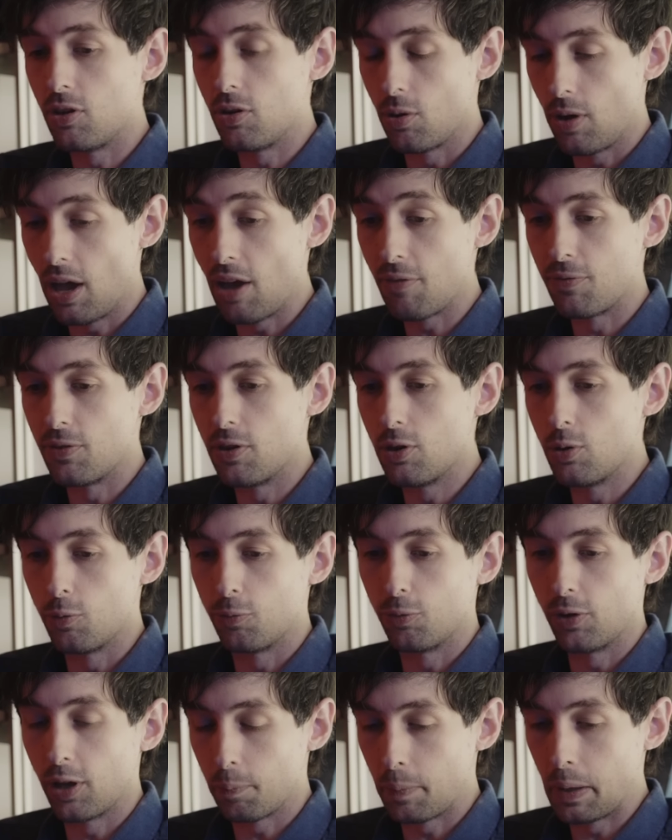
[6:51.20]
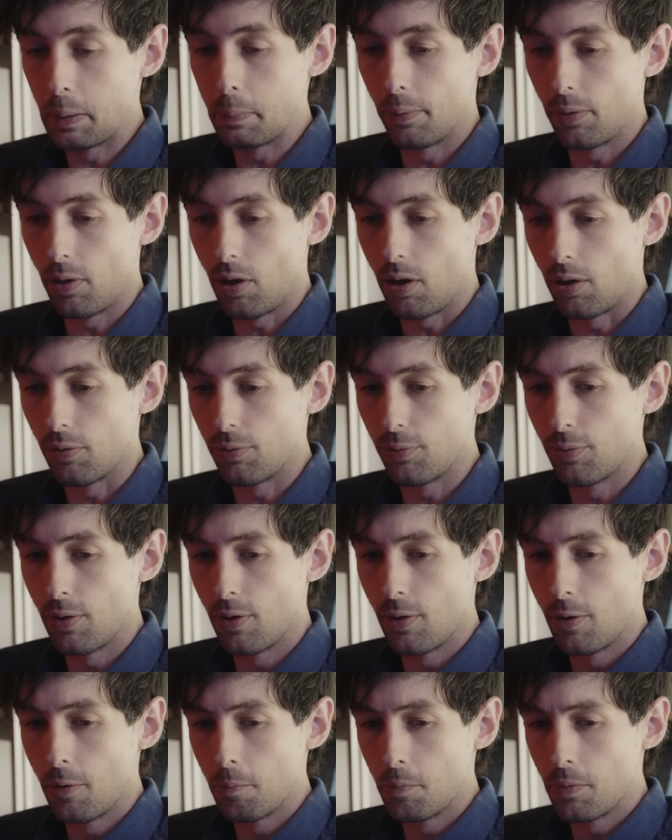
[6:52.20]
you, F you, flick people off.
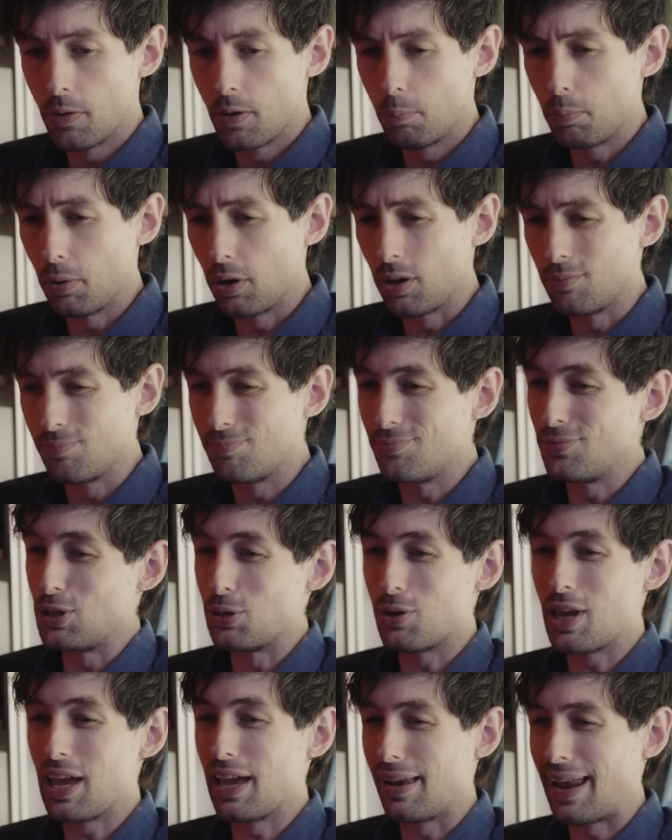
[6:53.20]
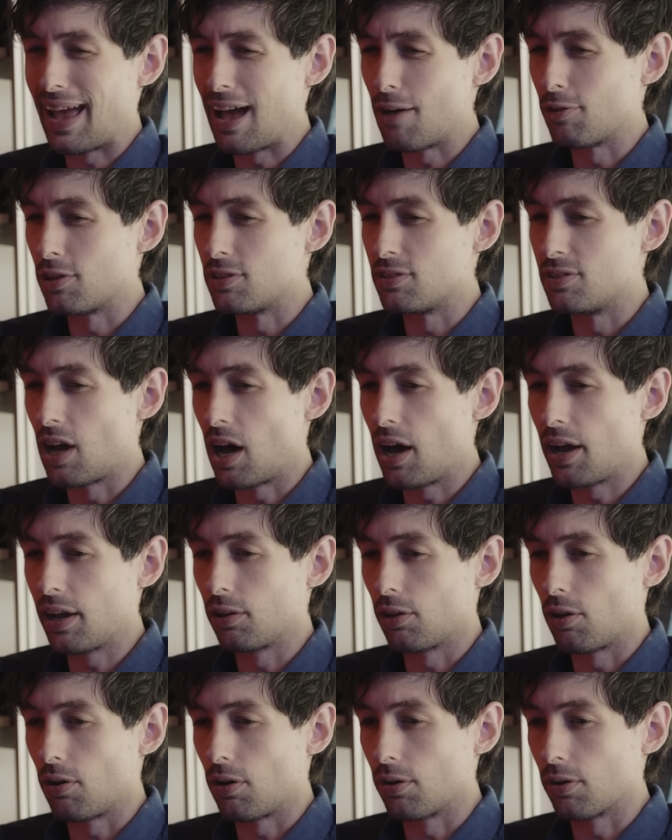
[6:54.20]
But you can't have a
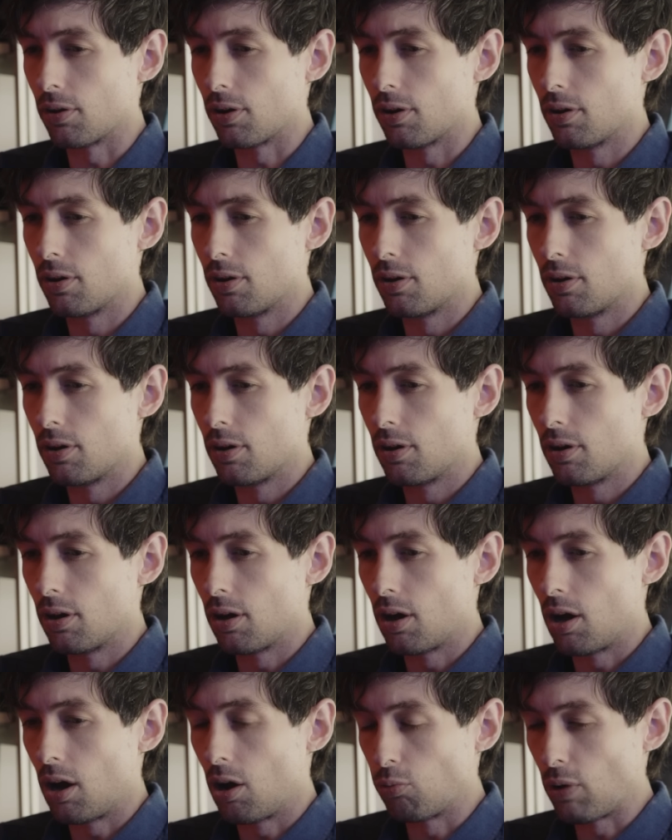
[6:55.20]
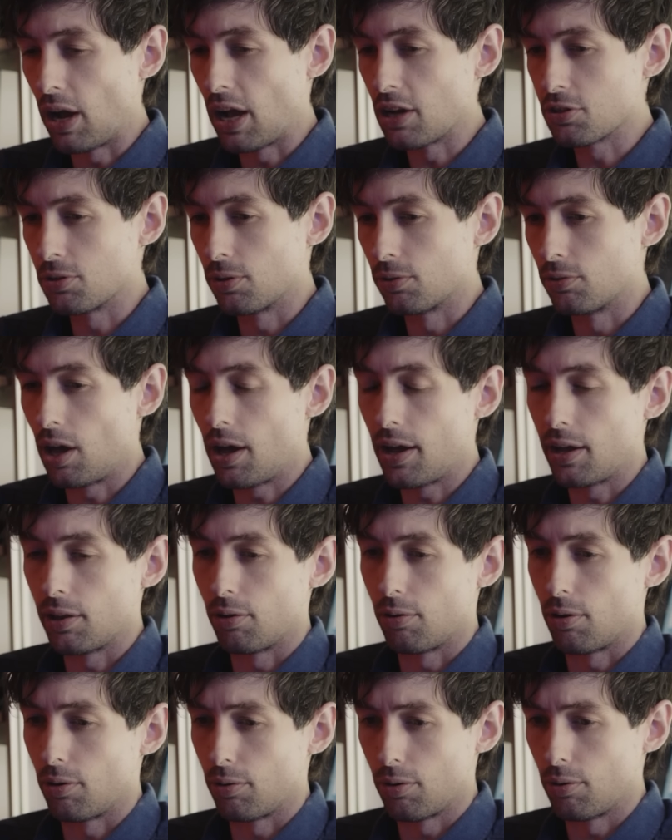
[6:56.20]
dialogue, a rational
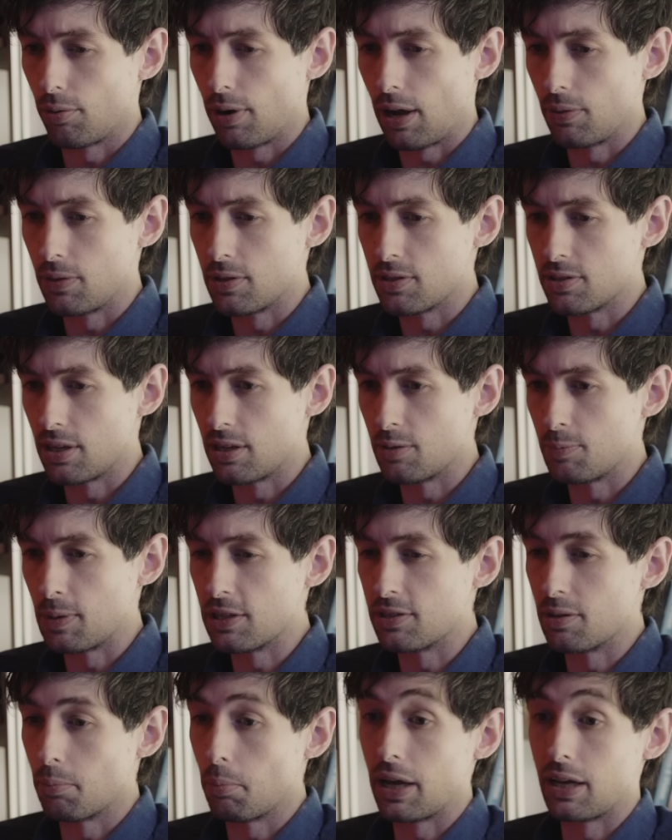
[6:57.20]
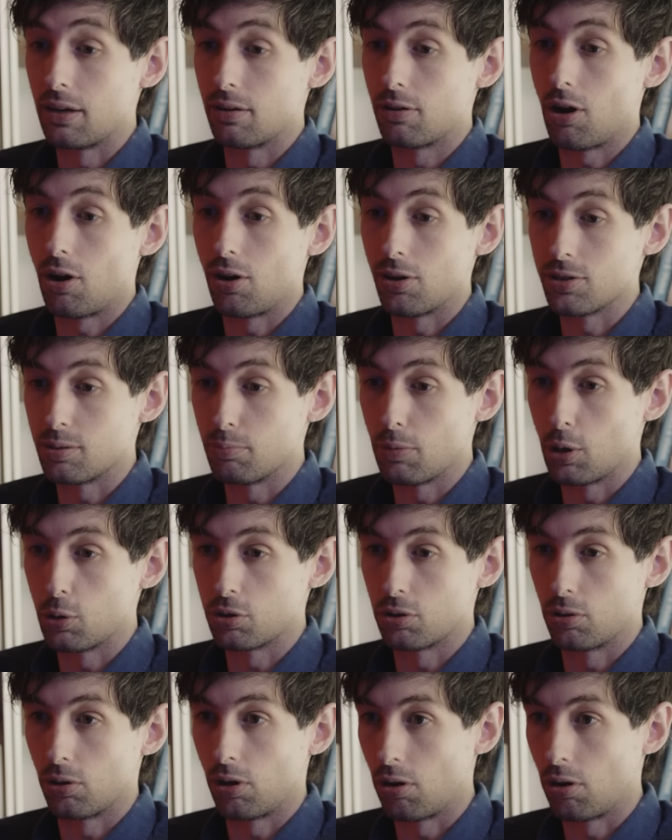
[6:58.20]
dialogue around these things because it might cause emotional